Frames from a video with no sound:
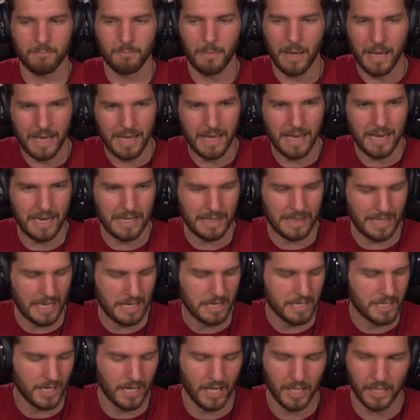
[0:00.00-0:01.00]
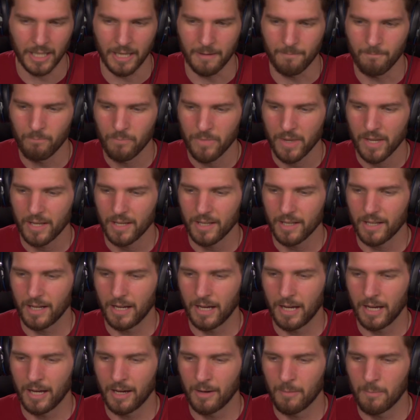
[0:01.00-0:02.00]
May, they call it.
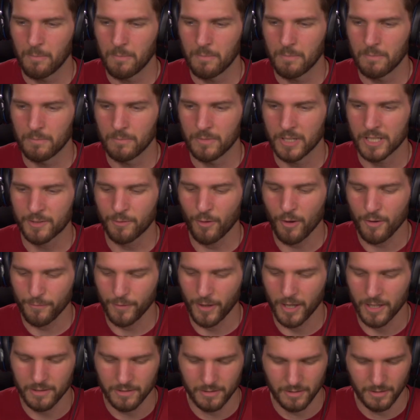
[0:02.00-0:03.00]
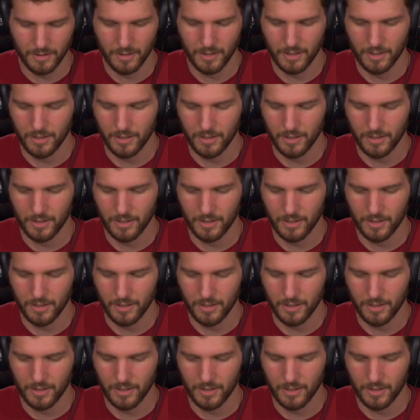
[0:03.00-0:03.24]
It's very fun